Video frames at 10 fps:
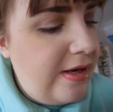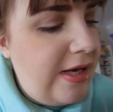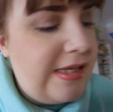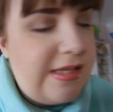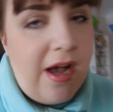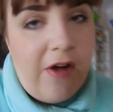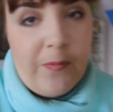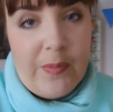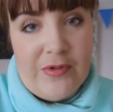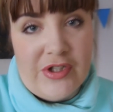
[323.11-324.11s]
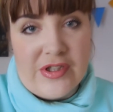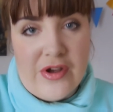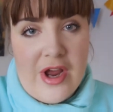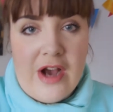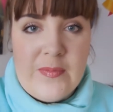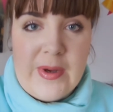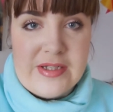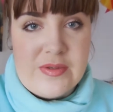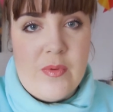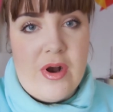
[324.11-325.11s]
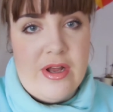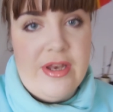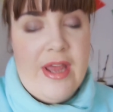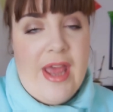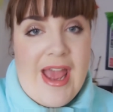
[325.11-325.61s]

It's just gone half past one,